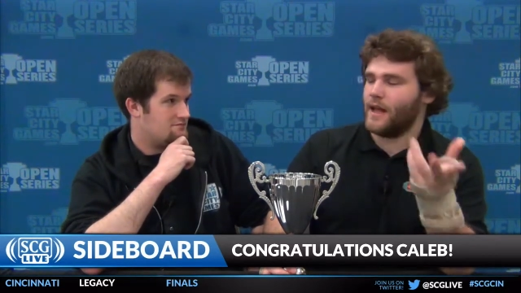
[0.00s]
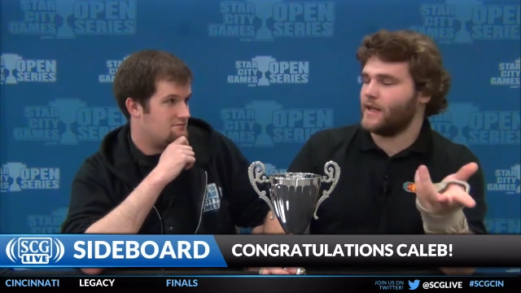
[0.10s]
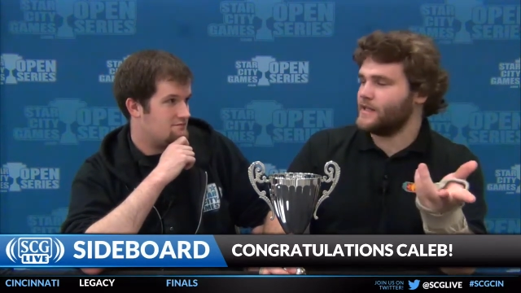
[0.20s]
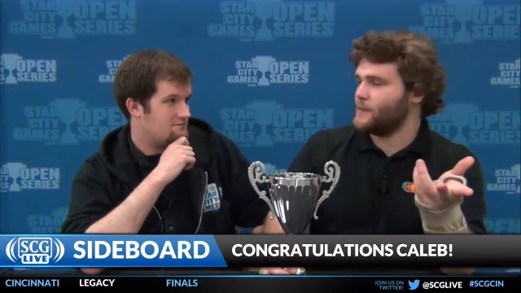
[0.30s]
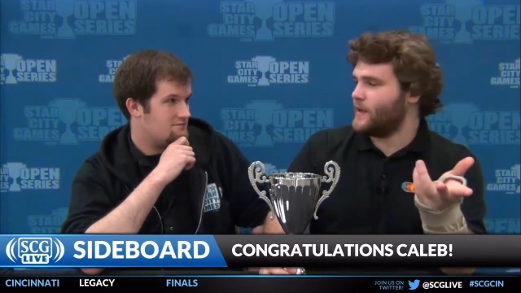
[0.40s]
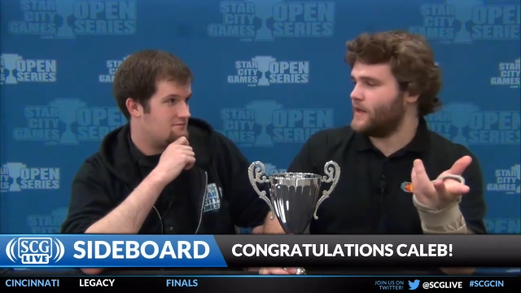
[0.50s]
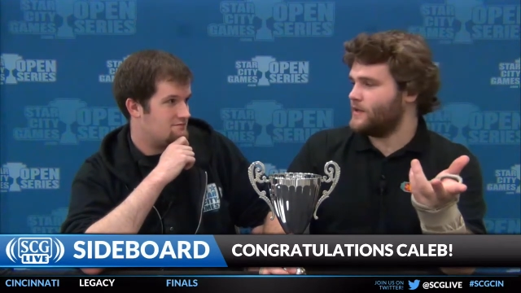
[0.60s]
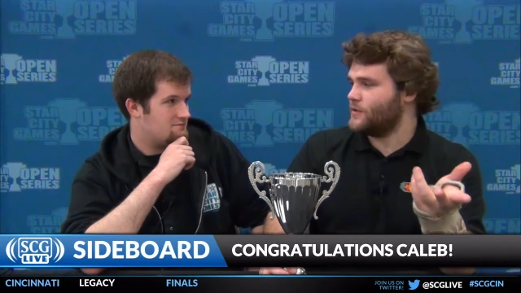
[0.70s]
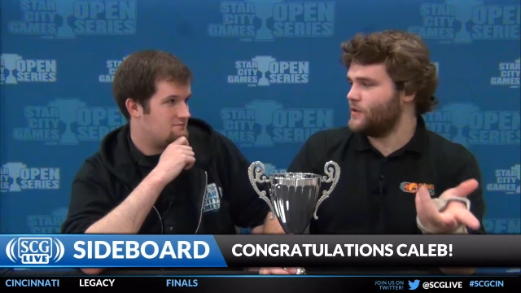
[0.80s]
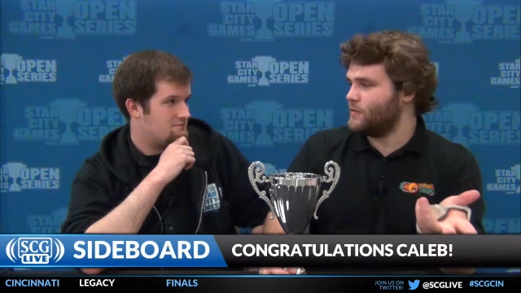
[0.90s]
Speaker 1: I can
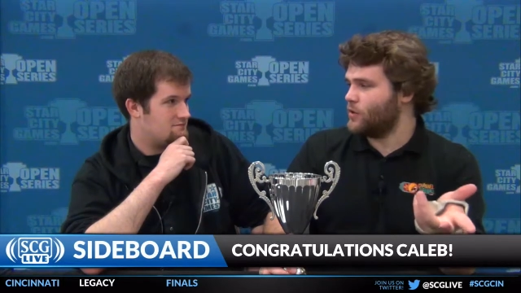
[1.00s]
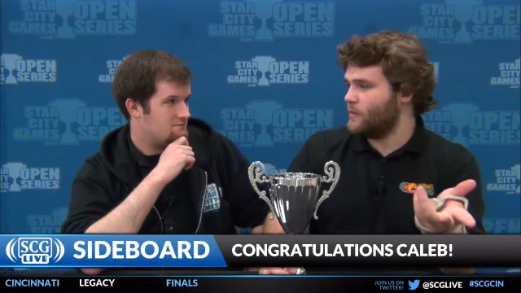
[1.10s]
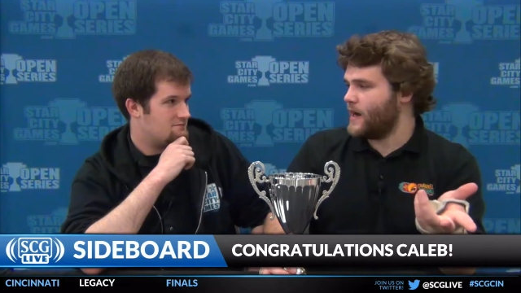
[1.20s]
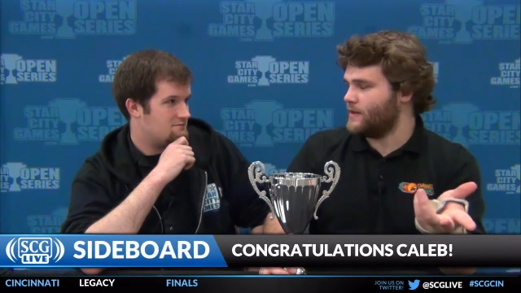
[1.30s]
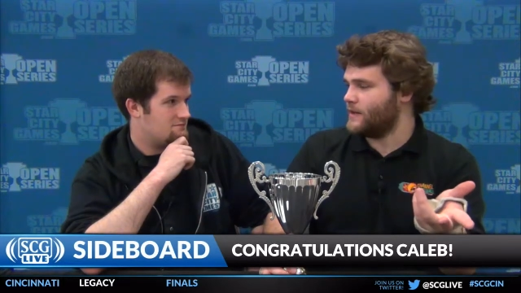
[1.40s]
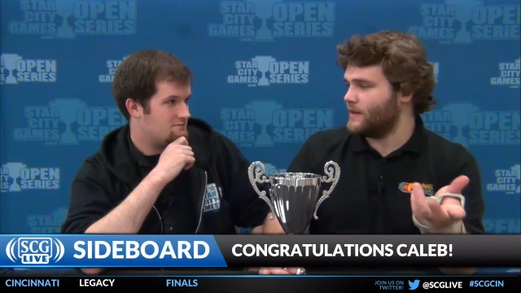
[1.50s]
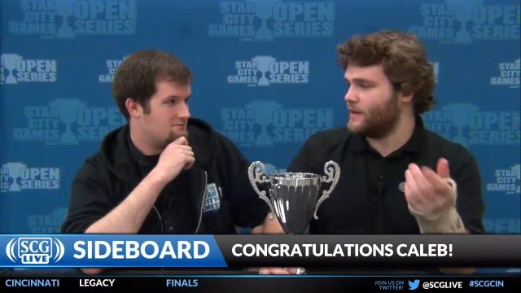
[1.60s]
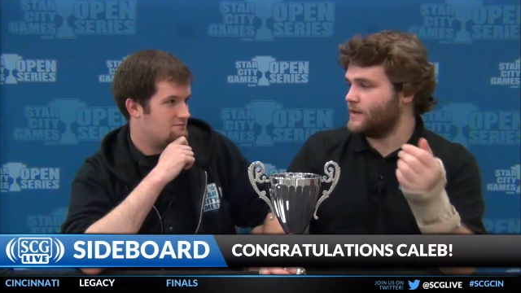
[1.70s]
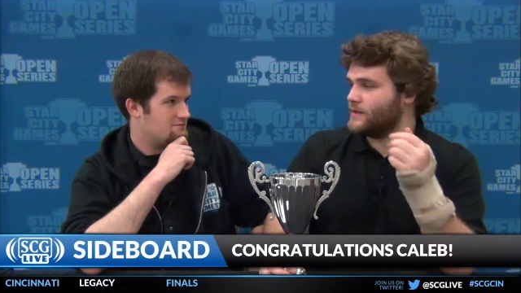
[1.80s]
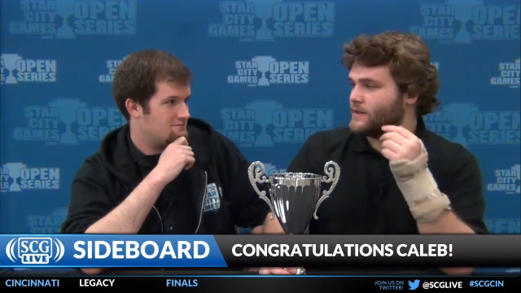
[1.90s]
spend doing more manly
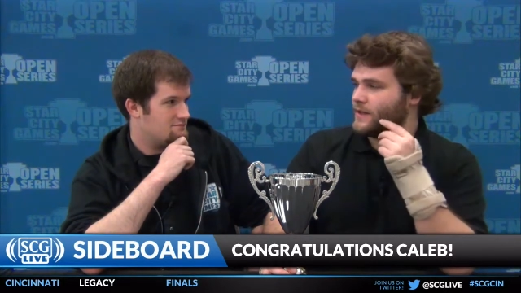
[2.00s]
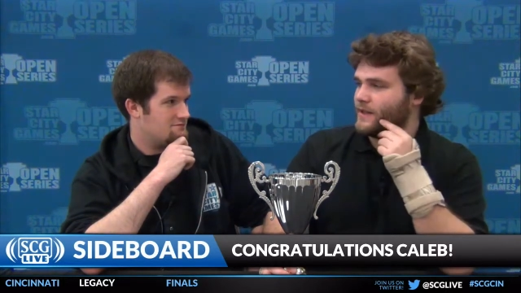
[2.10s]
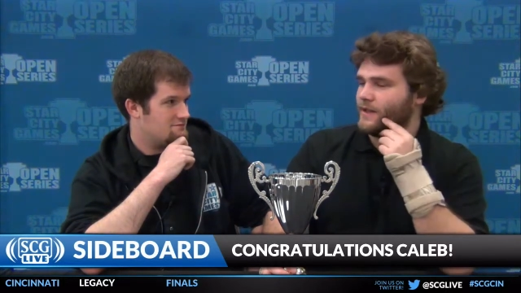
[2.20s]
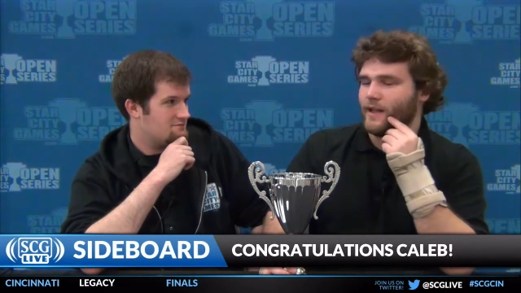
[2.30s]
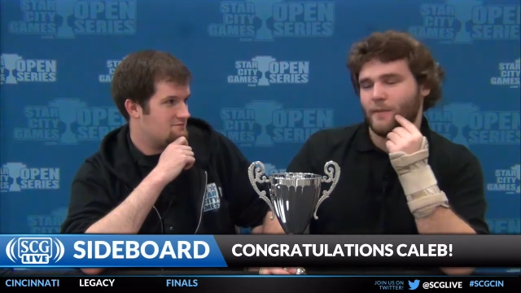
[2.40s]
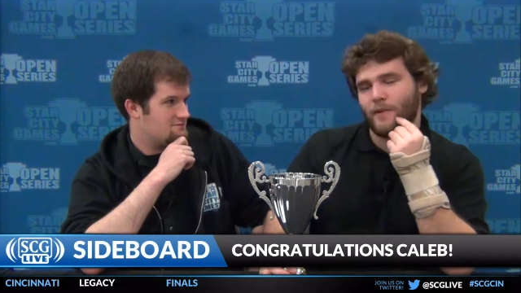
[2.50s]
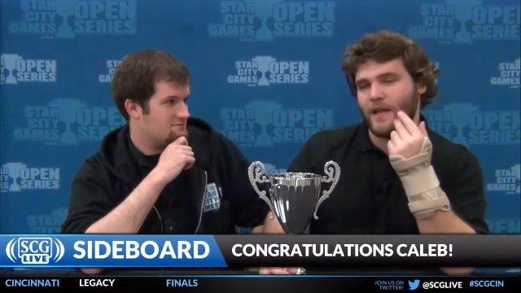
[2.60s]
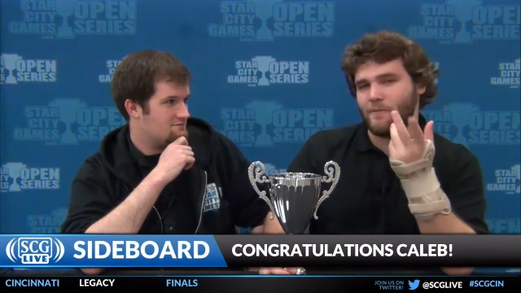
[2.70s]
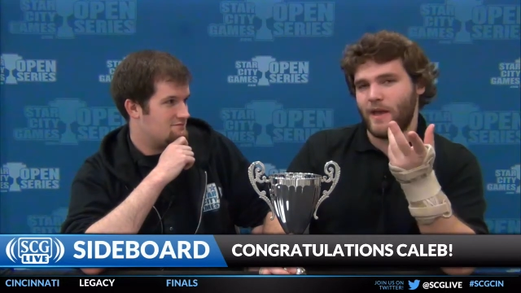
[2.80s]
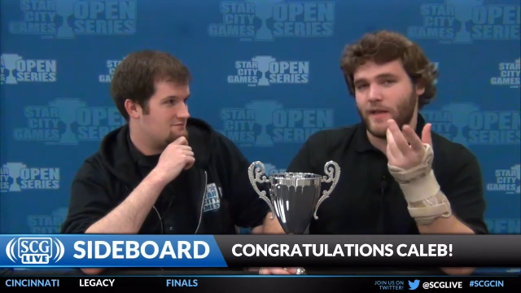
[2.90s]
things like
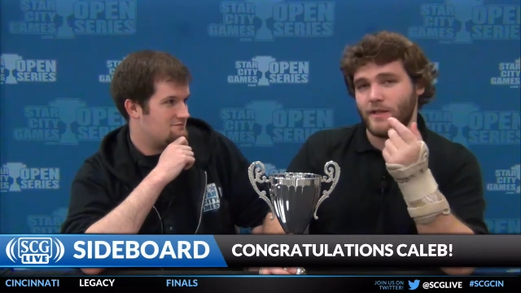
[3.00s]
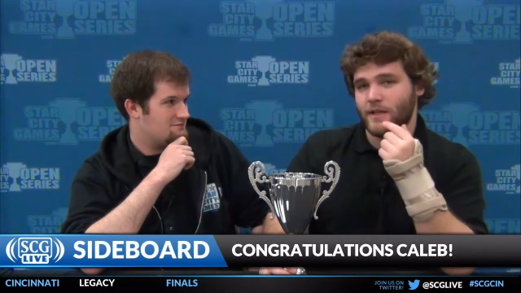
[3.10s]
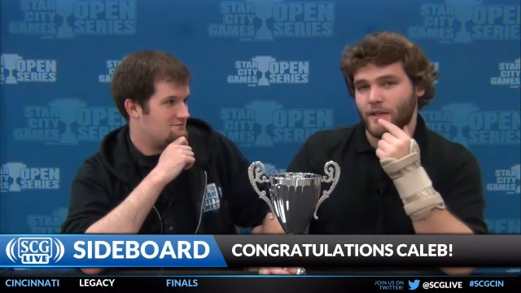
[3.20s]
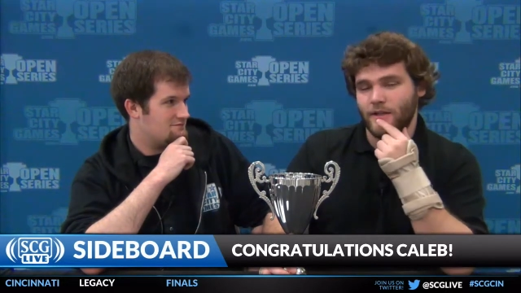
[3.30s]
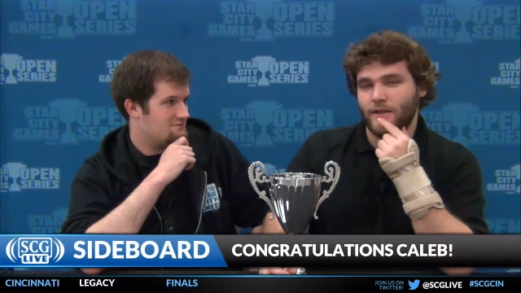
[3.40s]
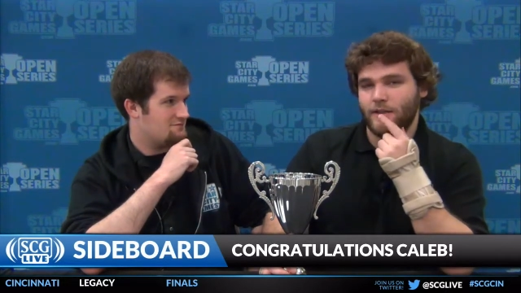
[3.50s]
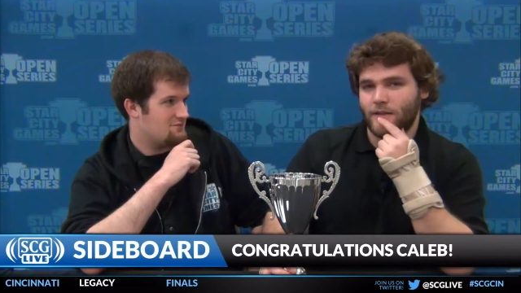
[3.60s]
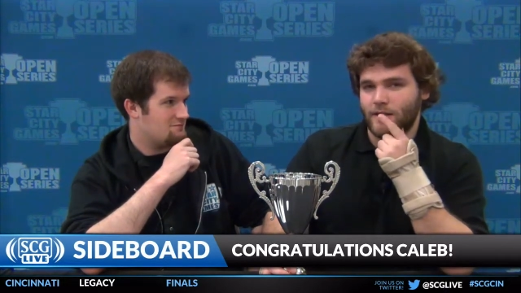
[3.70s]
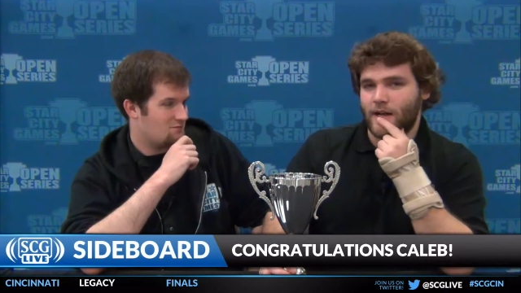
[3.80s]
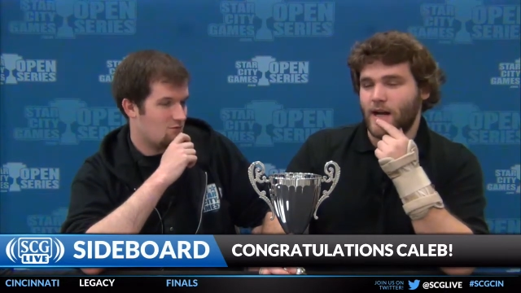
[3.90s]
playing magic
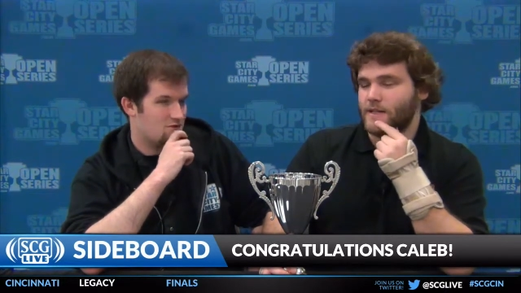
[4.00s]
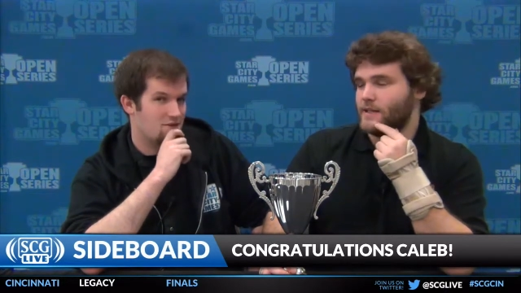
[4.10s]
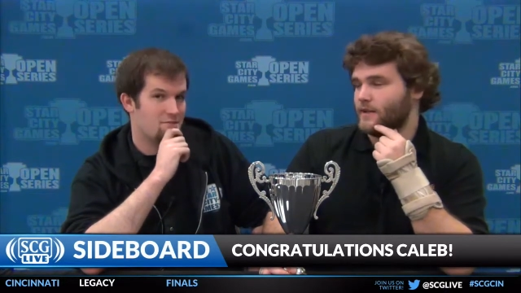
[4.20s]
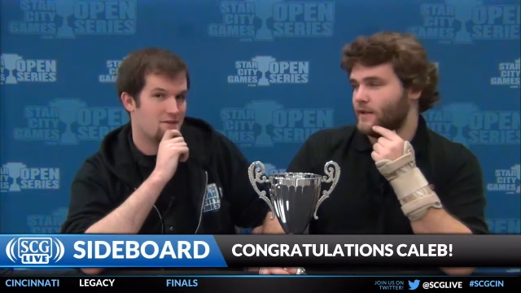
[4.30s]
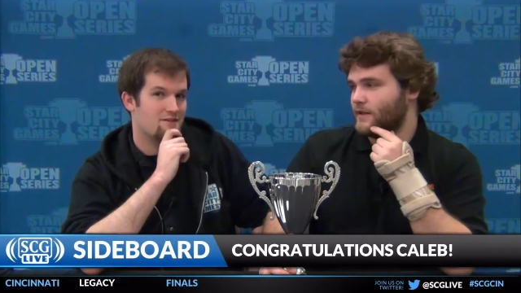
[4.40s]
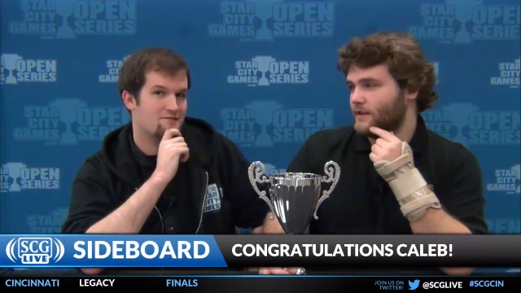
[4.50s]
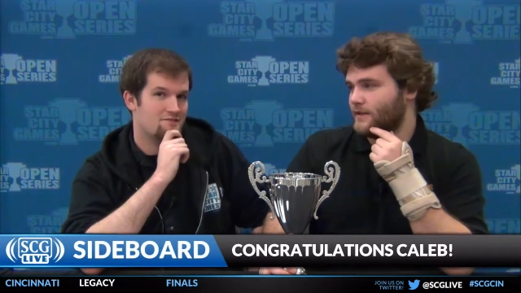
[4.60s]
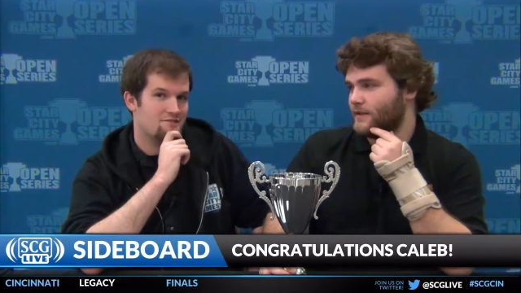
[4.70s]
constantly.